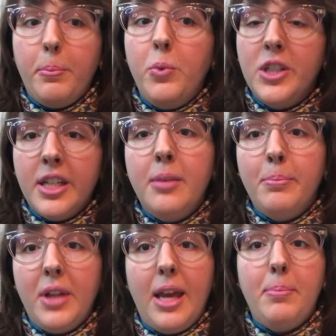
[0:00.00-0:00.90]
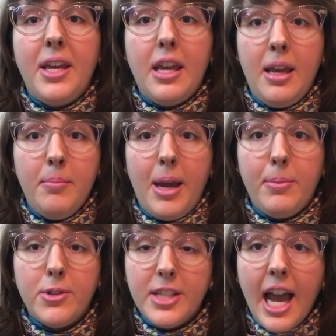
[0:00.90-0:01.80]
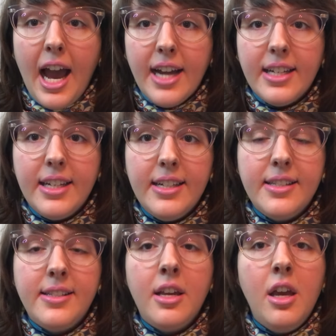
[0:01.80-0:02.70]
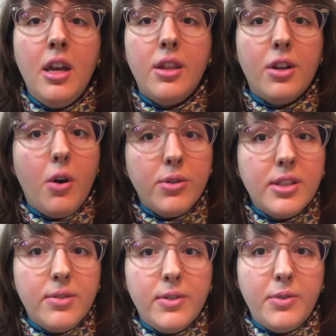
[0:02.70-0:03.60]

William Blake became my protagonist, The Ghost of a